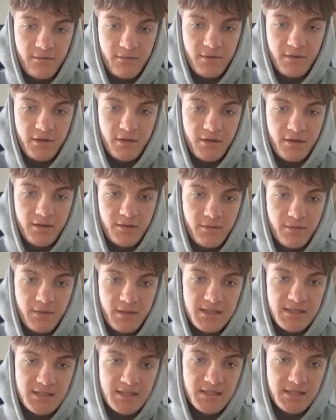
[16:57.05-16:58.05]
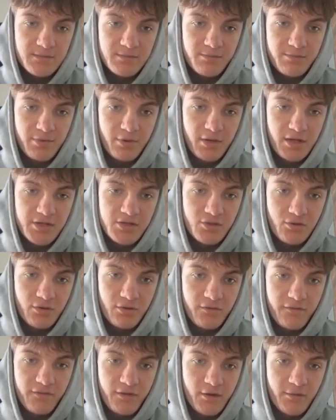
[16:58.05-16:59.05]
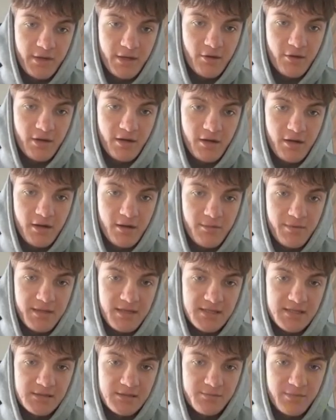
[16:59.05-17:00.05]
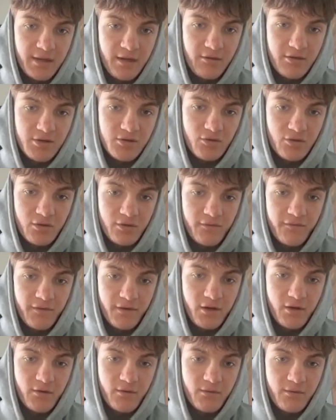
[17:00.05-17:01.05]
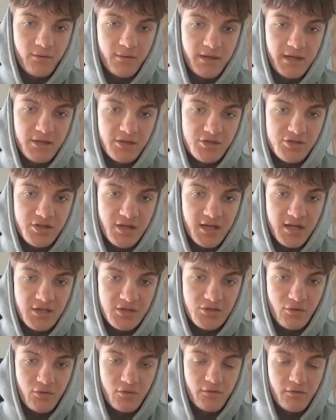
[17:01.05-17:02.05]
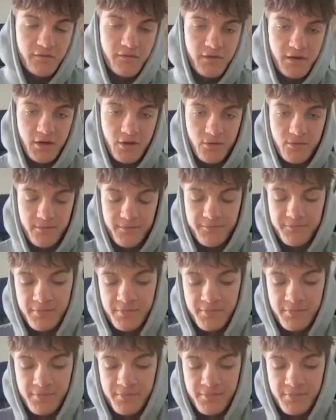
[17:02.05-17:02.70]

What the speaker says: Look, this is bullish order flow, we're going up. This is bearish order flow, we change order flow.